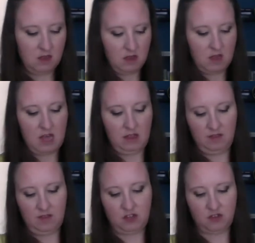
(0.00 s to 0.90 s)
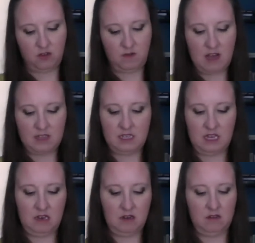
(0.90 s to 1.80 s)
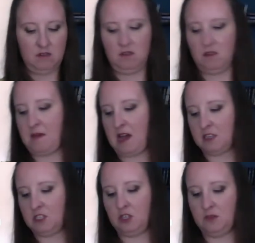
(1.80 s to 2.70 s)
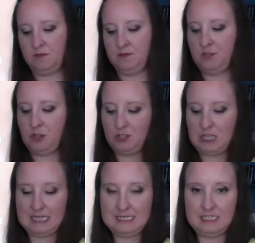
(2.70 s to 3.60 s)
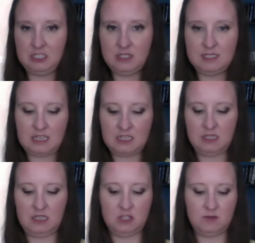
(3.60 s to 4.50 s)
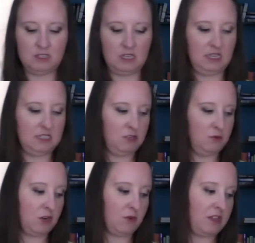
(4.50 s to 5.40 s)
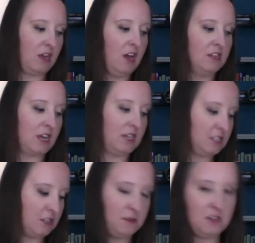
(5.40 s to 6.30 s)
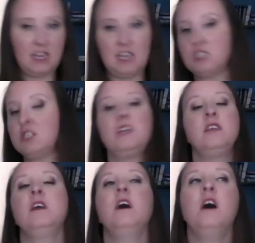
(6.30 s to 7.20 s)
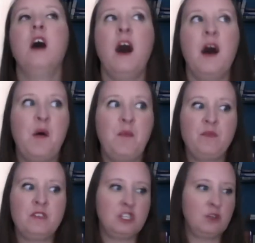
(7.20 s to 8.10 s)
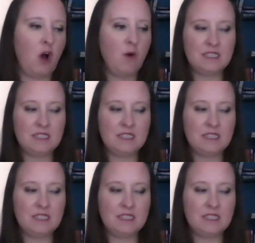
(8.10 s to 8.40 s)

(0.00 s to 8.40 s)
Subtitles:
I leave the scroll rods in the bag too. So Jan's Stitchin Necessities, she was easy to work with, tons of communication. She always